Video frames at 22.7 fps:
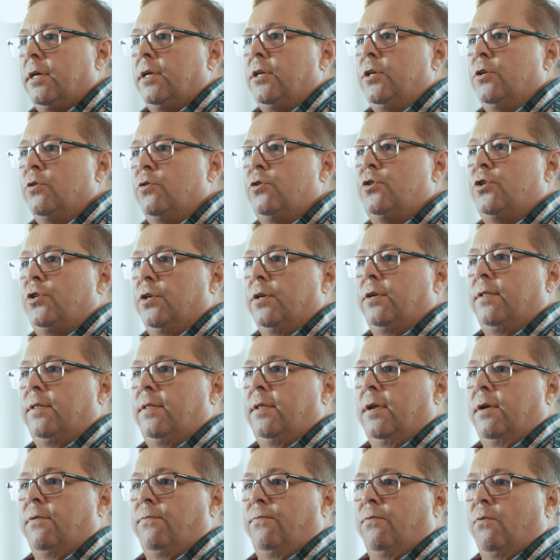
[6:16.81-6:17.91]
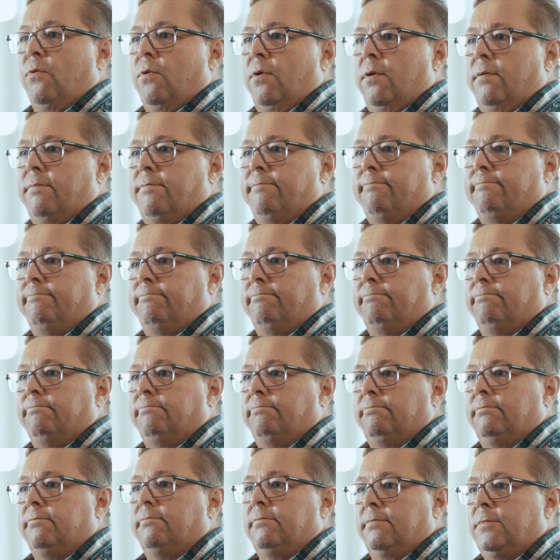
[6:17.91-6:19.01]
You should therefore
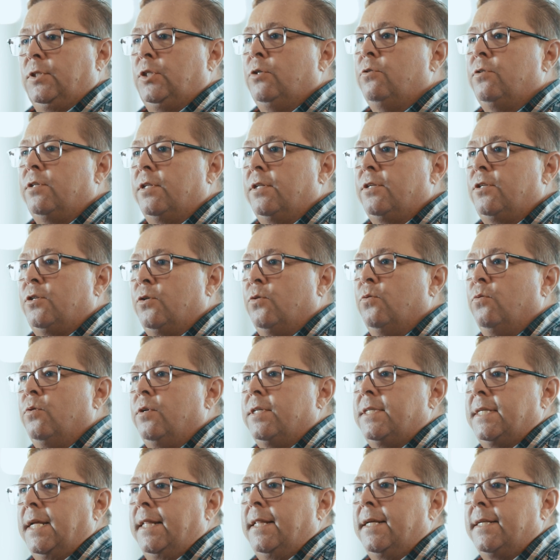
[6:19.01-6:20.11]
use the tools and